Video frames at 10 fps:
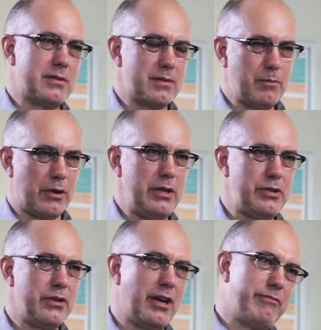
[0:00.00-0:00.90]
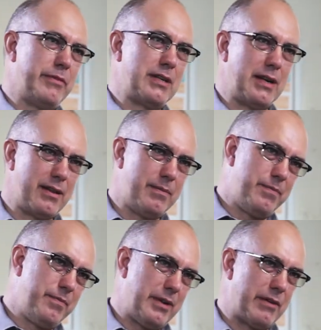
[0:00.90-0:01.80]
Mogadishu government,
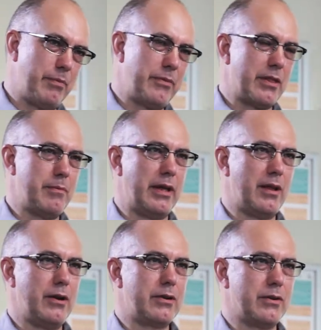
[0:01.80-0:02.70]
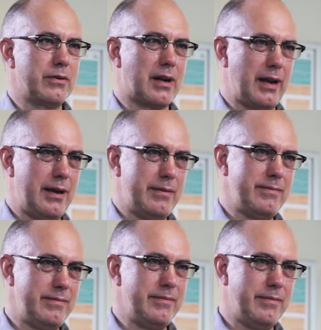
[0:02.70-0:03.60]
another by the local clan
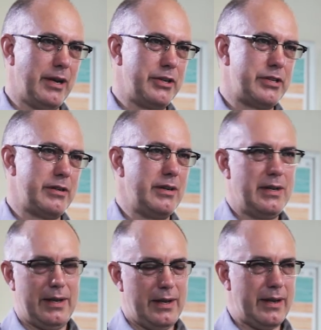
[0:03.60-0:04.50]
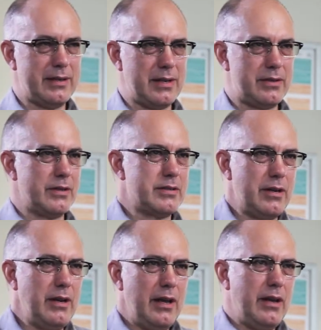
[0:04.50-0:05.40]
militia, etc. So,
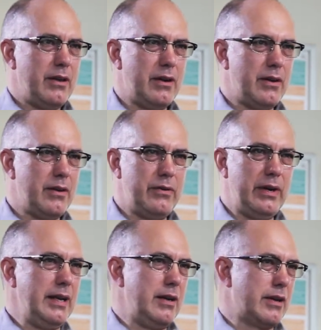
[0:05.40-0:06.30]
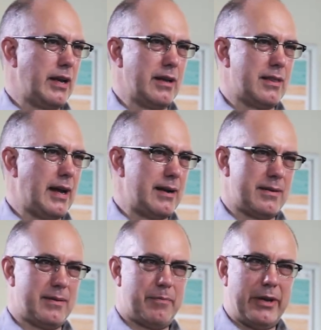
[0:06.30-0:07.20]
you know, really looking at
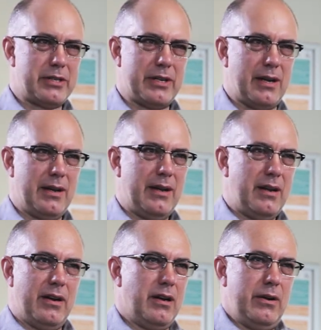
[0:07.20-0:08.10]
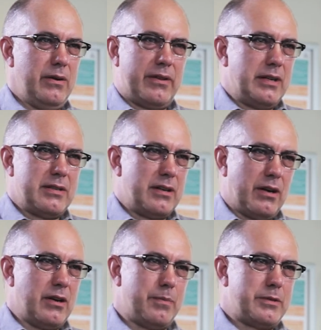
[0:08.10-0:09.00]
that picture, no, things are
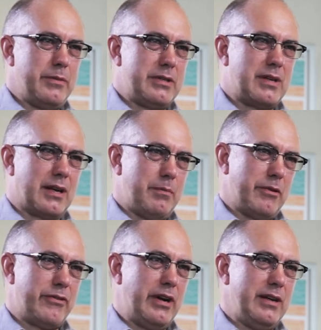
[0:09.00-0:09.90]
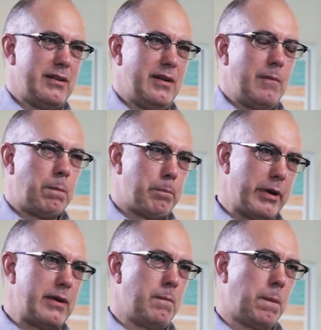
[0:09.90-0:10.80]
not optimistic, I'm afraid.
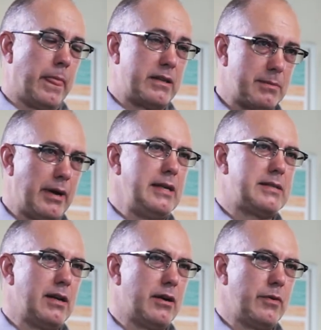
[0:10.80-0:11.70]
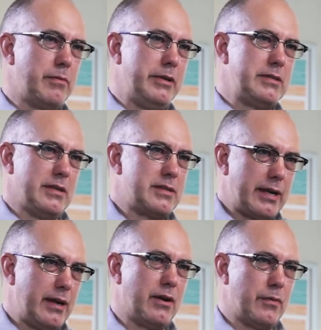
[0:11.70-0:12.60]
But Somalis get on with business, they
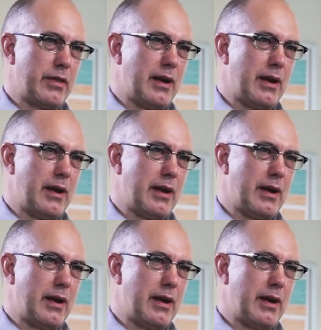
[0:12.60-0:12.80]
get on with